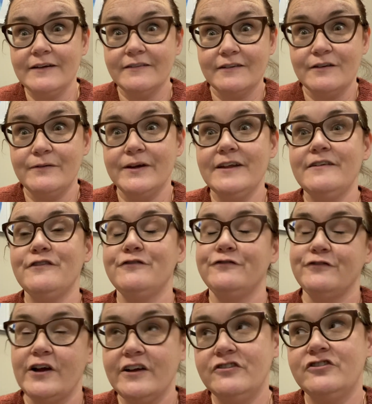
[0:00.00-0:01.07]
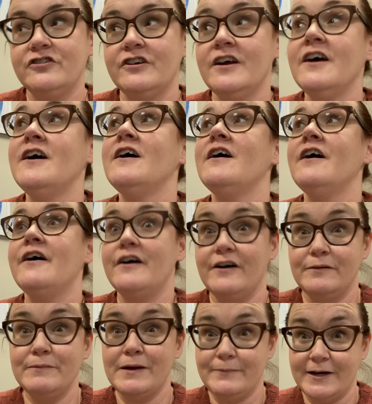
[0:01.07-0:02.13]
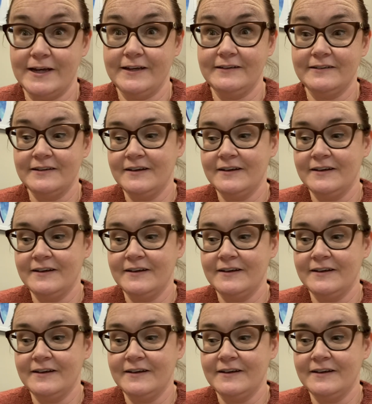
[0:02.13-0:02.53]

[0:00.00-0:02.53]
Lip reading: So it is fresh on my mind.